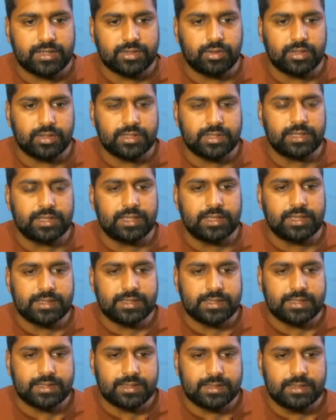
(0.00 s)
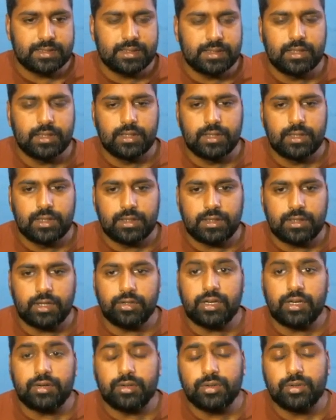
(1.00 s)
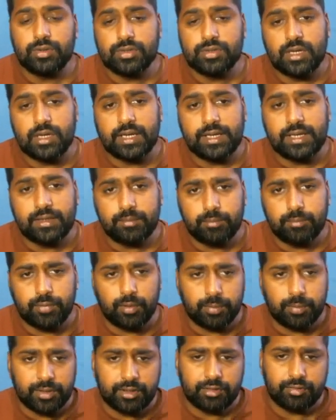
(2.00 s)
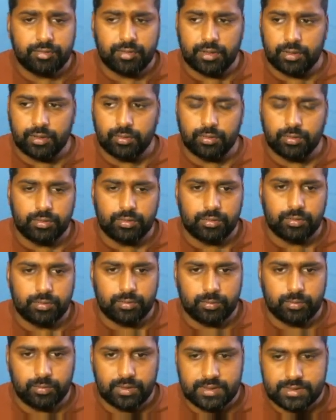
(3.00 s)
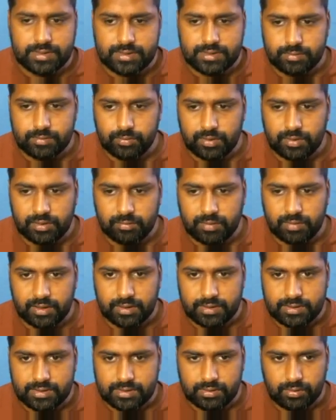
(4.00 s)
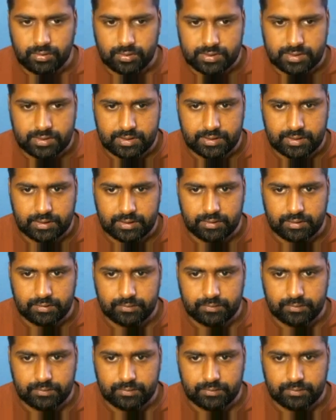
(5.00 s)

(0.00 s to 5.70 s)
cos theta is, now you have to use the again property of trigo. What is 1 minus cos theta?